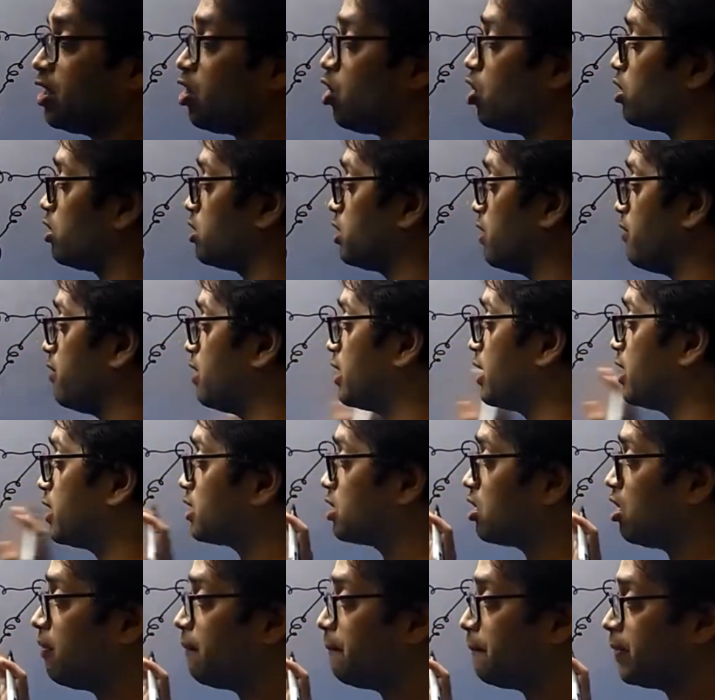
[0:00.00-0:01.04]
or they will
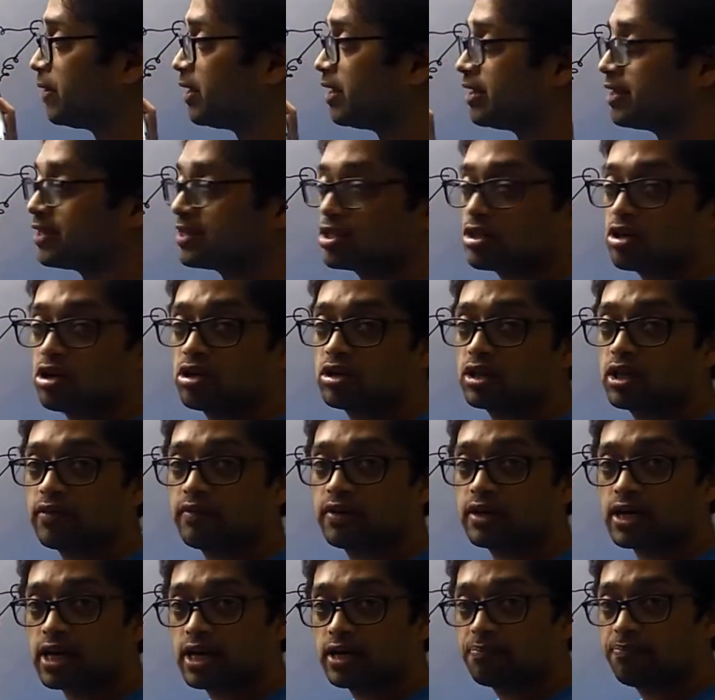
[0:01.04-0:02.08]
get compressed, or they
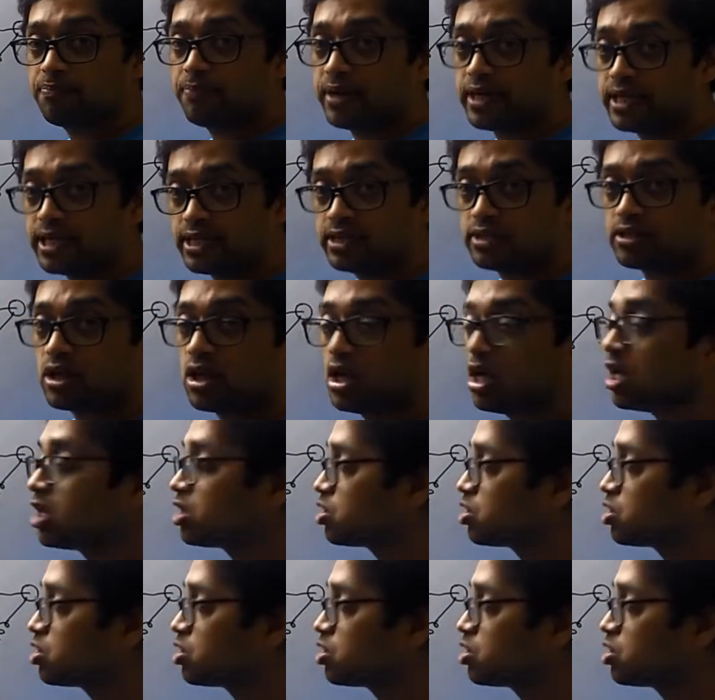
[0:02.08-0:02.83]
will get bent.